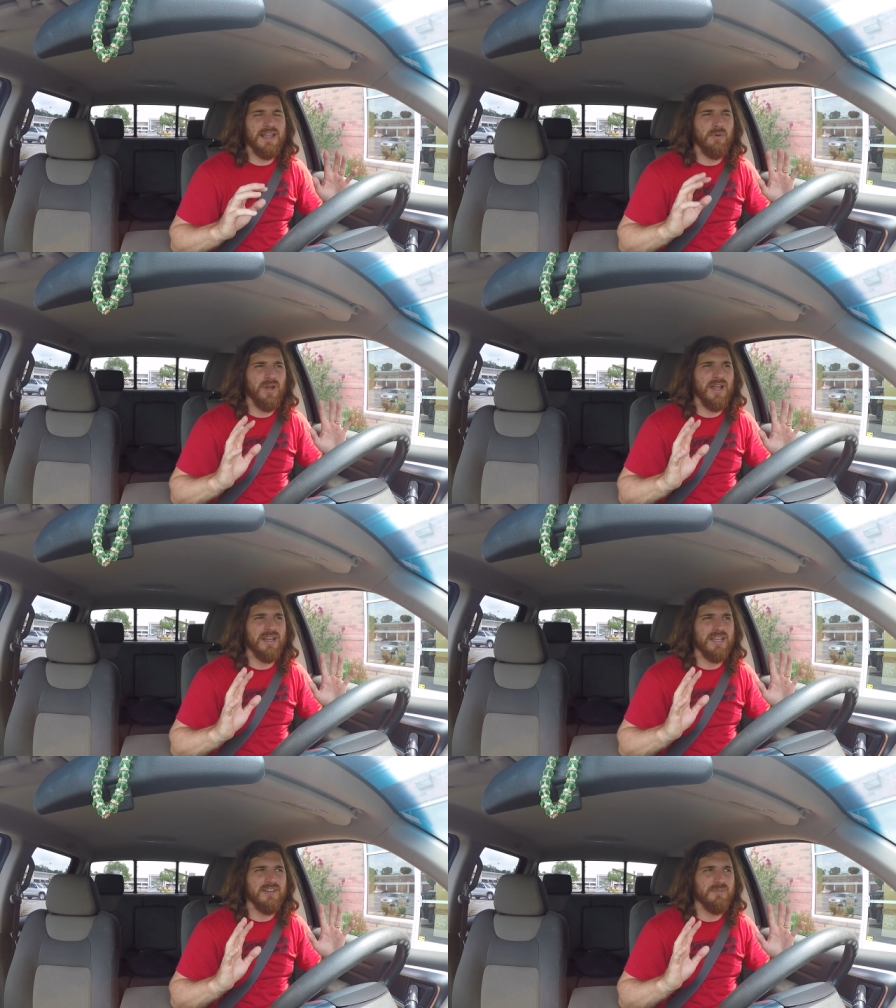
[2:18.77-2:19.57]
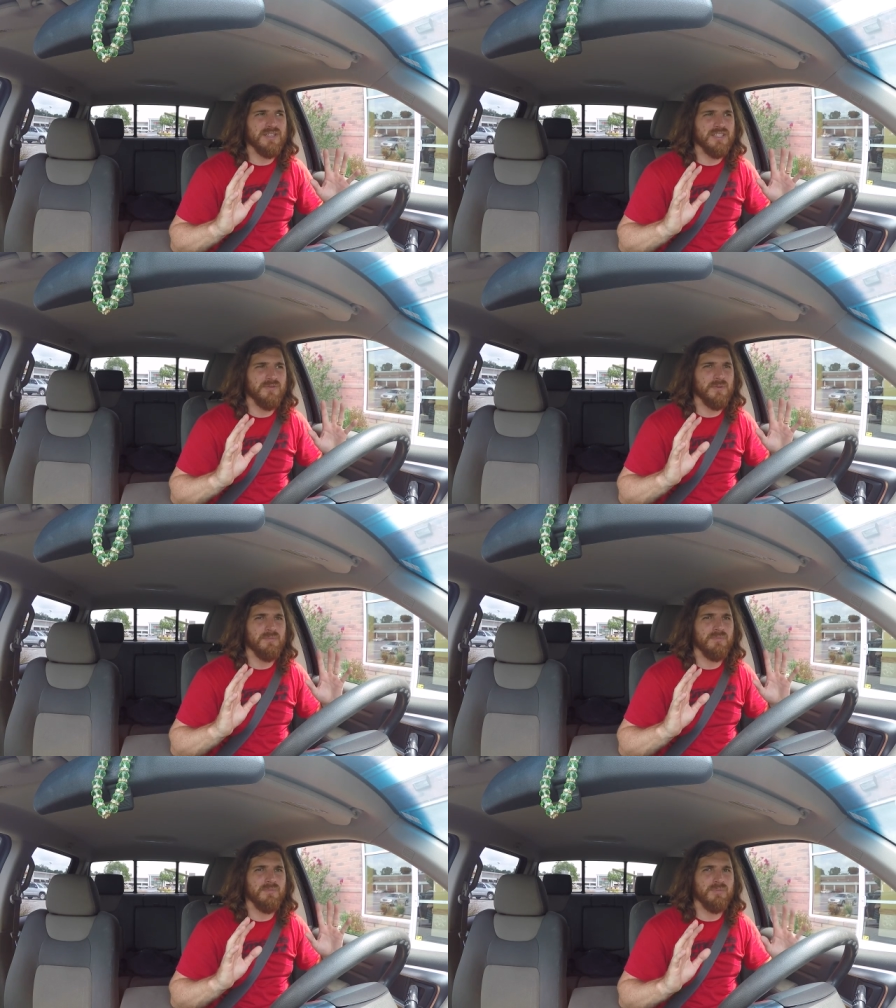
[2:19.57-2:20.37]
That way I can give myself a
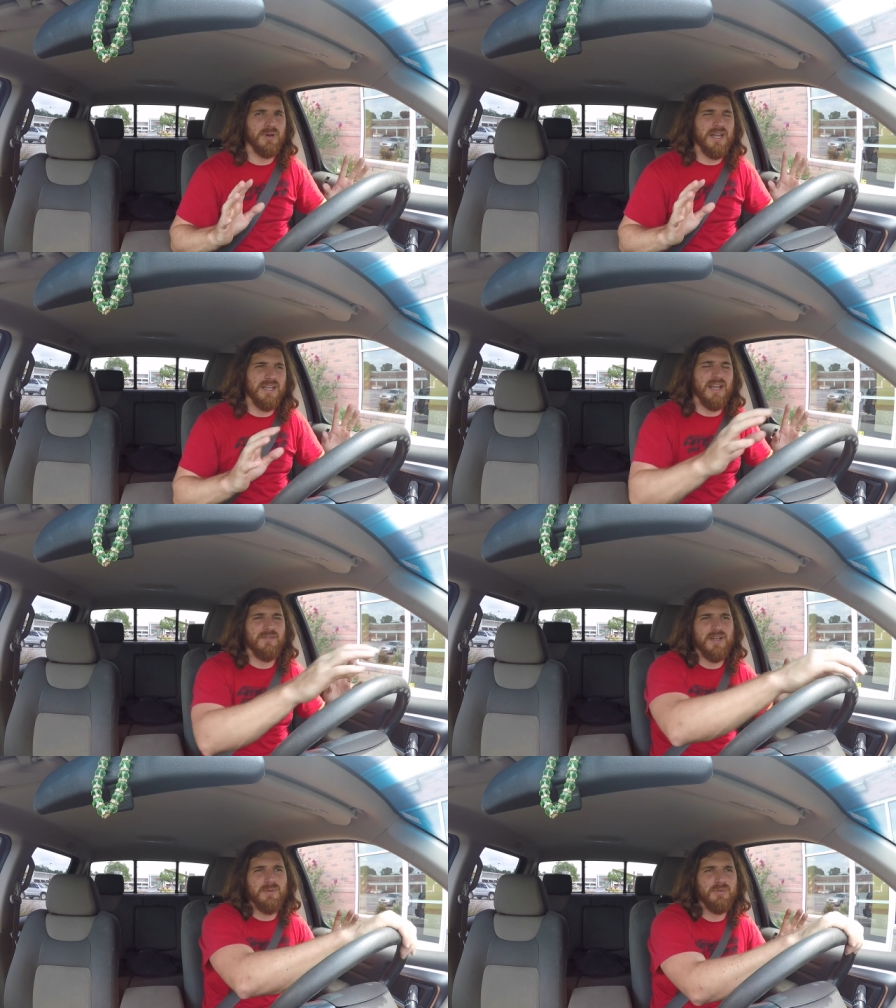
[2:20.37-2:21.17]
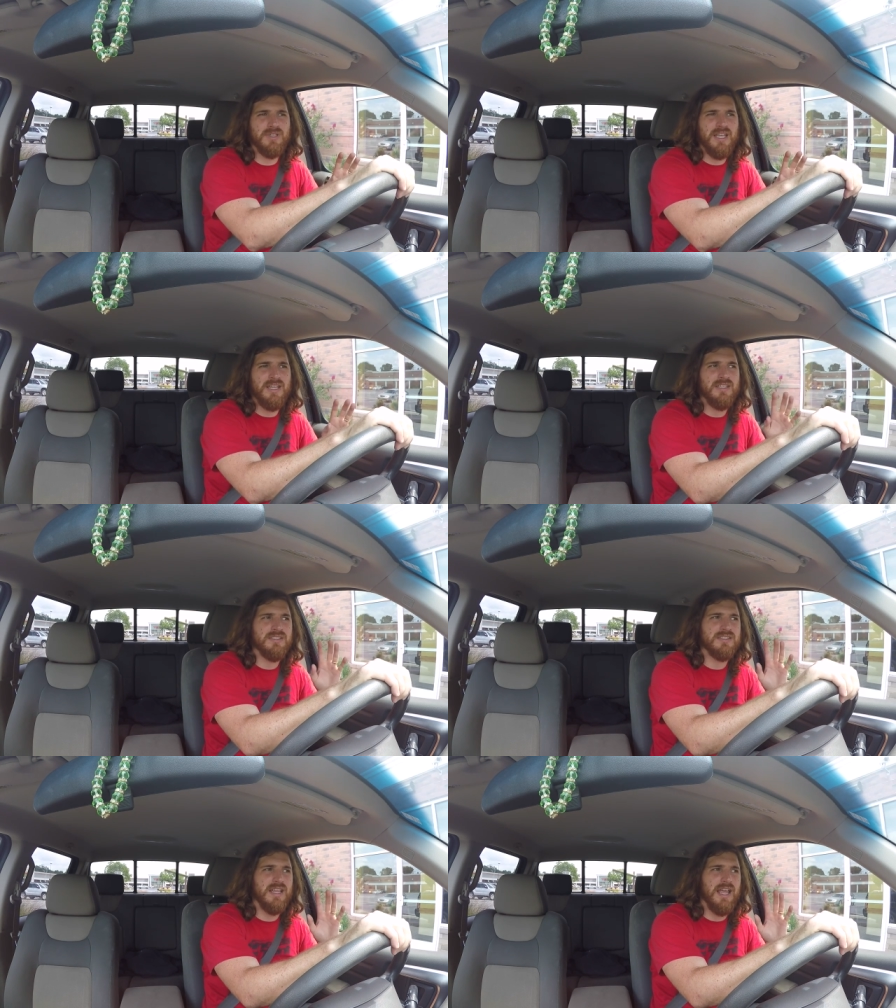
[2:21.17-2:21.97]
break every couple
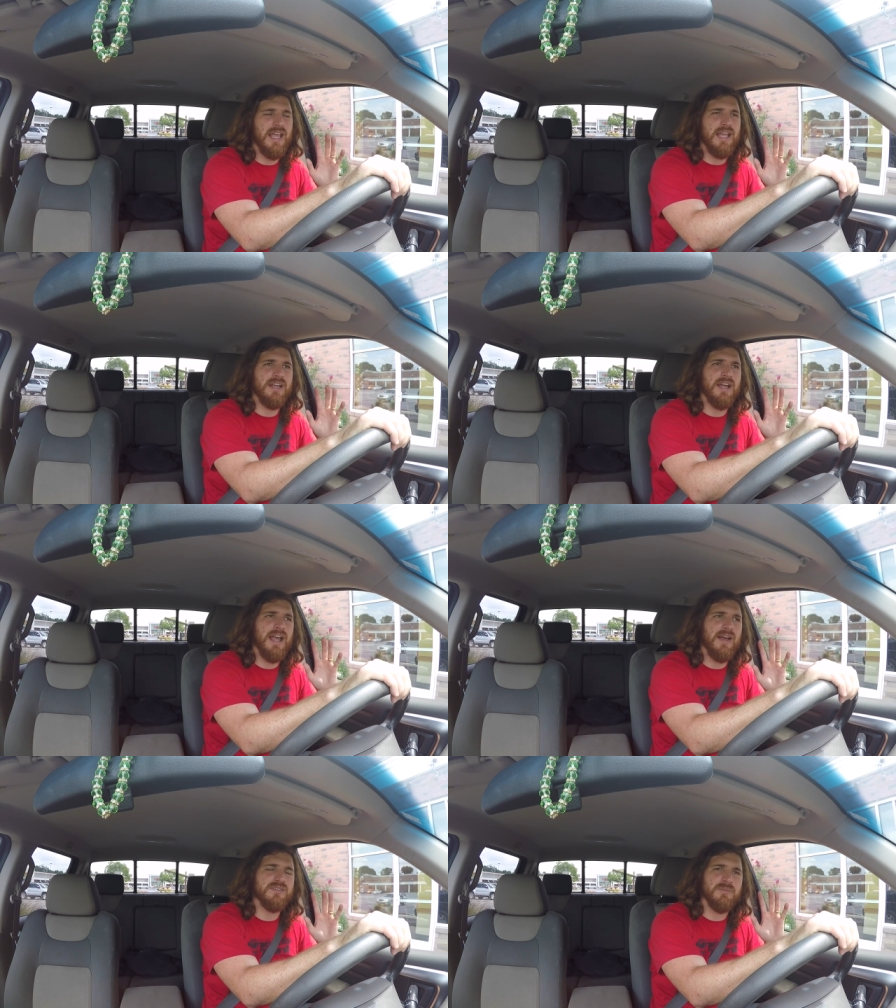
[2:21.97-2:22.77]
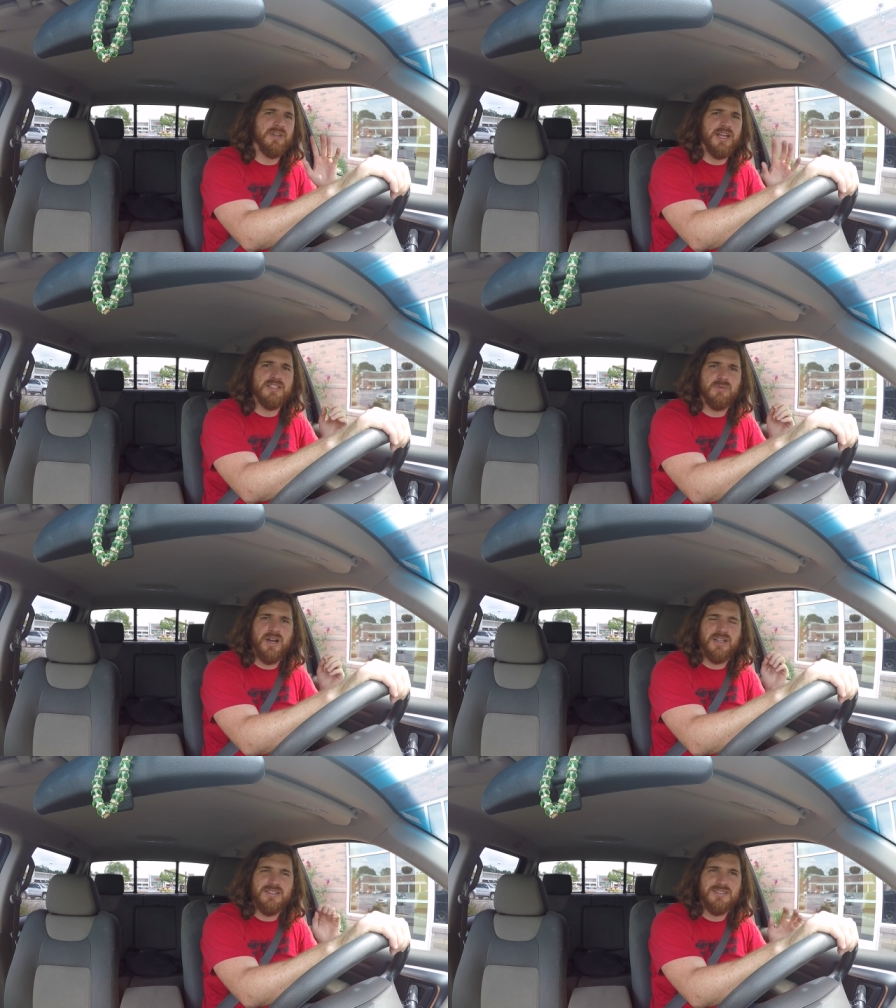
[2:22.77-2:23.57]
days, and I have some nights where
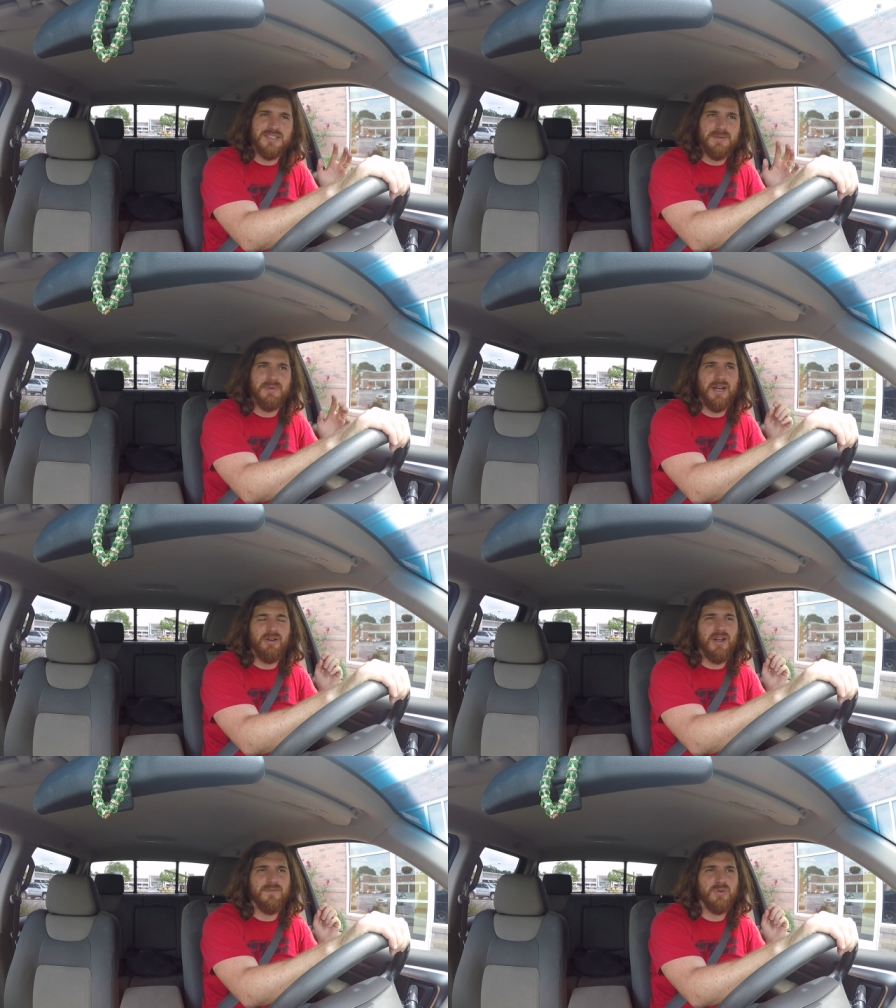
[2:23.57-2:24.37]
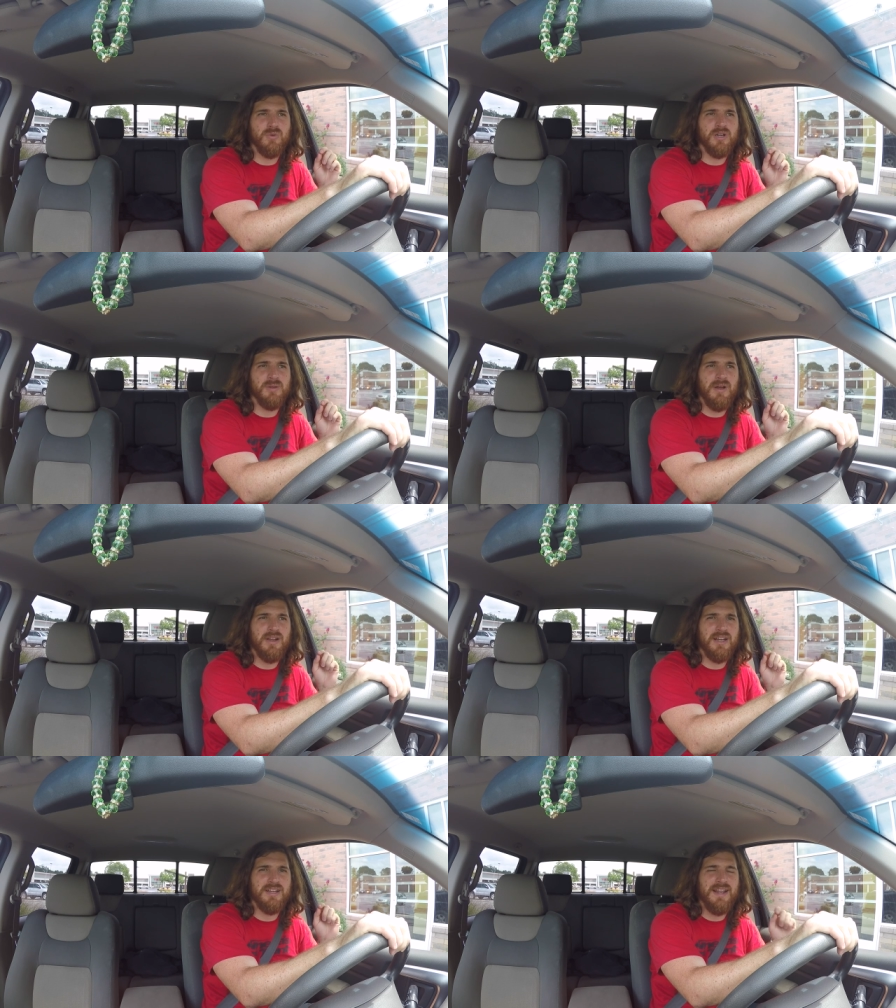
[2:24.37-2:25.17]
I can sleep and I don't have to worry
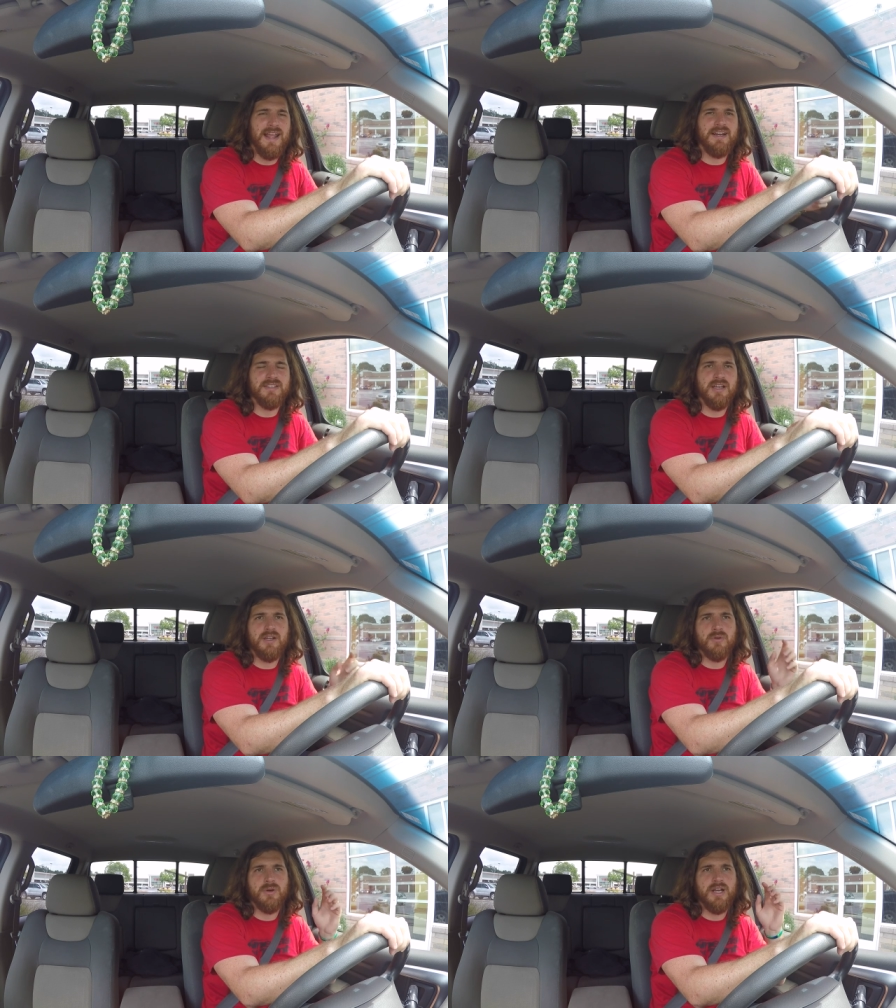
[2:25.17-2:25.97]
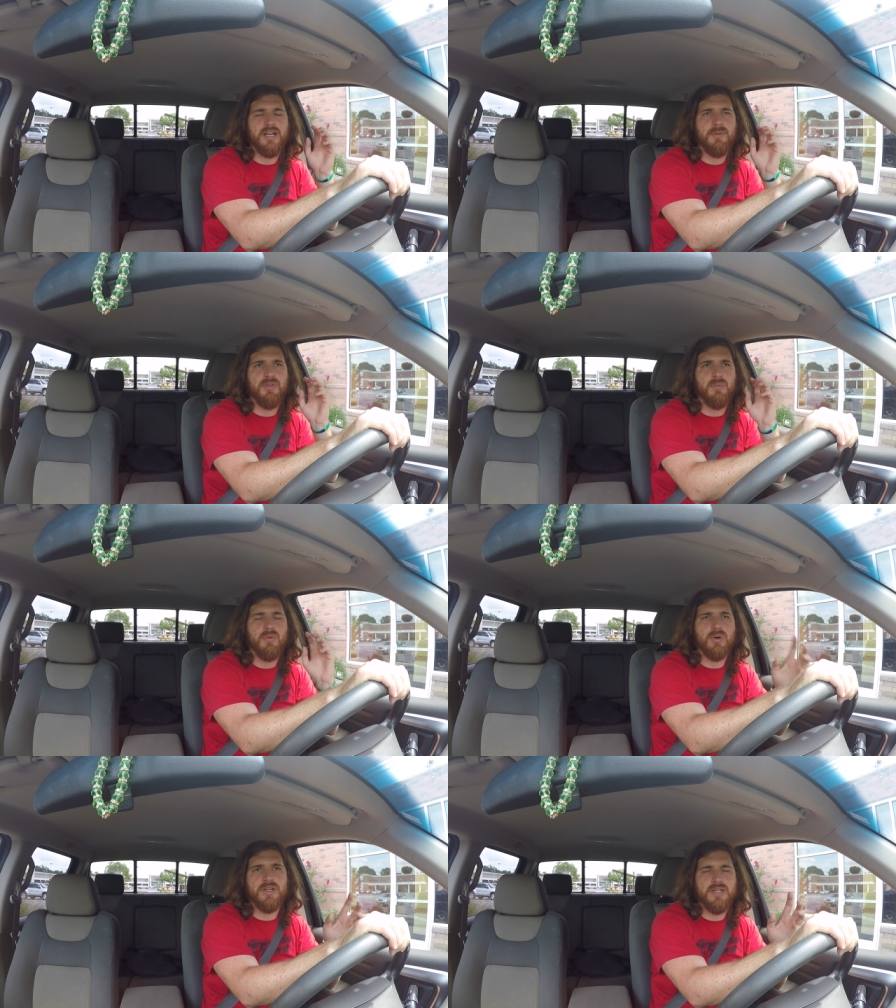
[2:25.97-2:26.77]
about getting the edit done or getting up in the
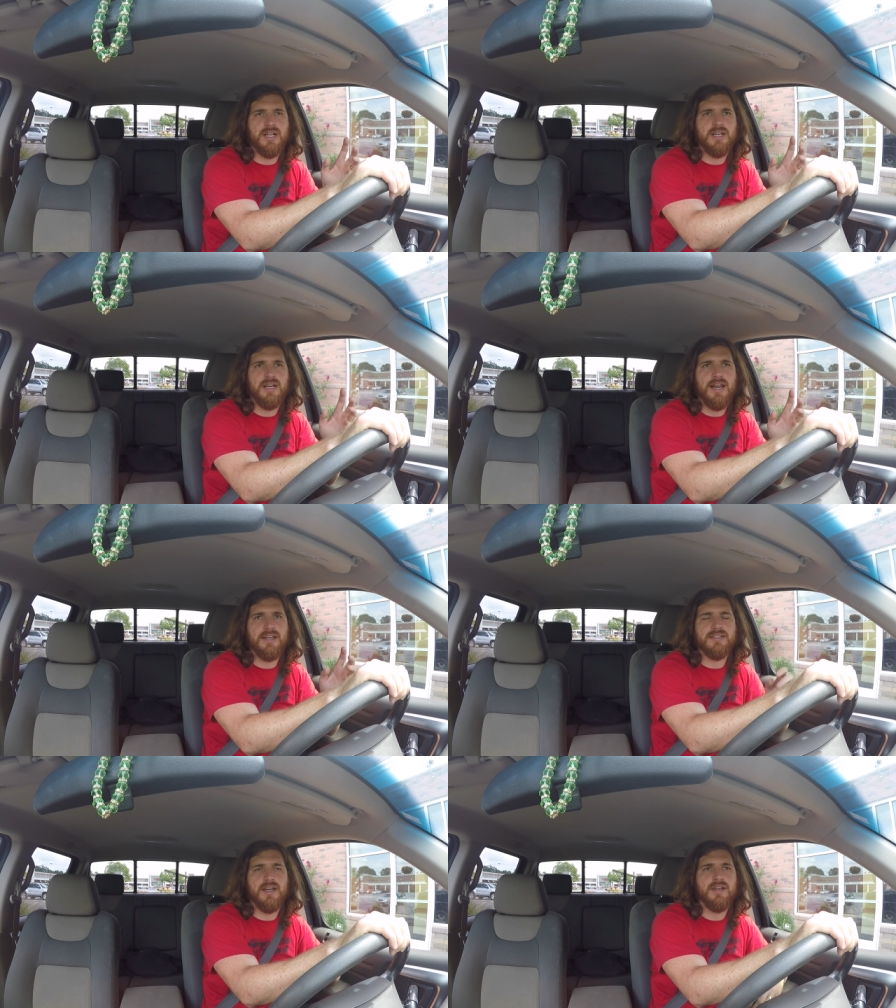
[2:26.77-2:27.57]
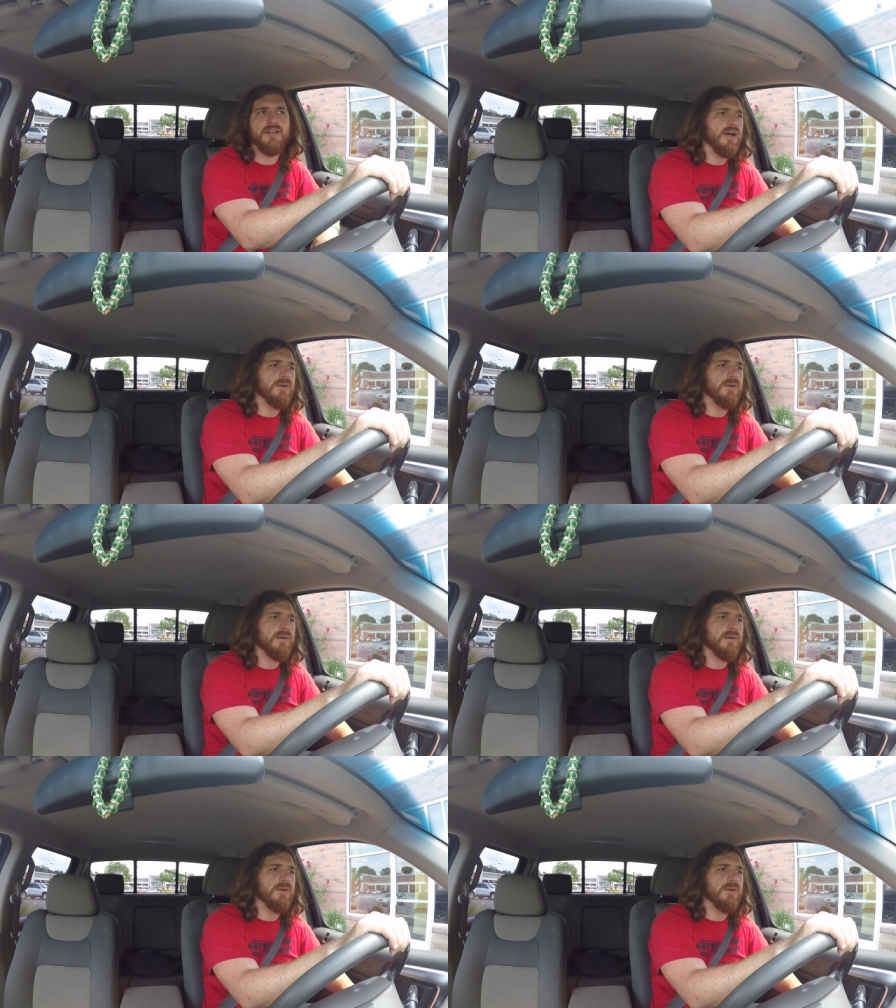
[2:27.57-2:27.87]
morning and getting the edit done.